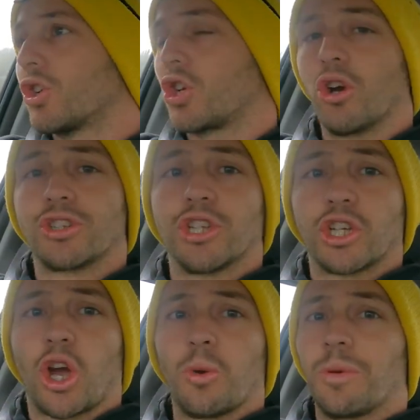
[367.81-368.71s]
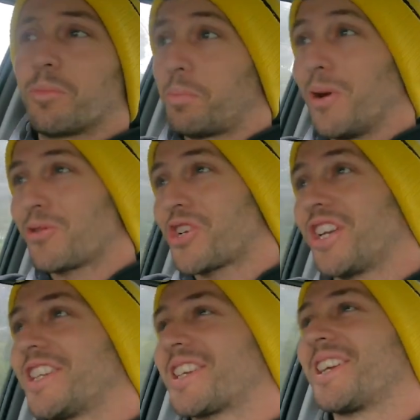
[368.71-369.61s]
Chosen to go with
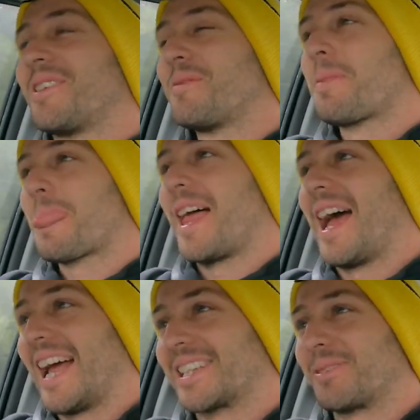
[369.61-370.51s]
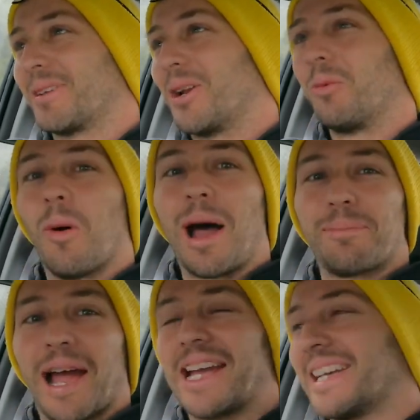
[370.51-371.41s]
pilchards and some little
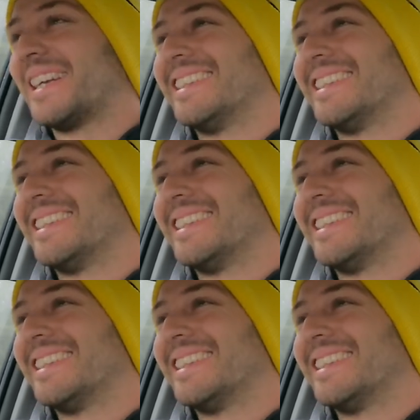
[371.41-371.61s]
whitebait.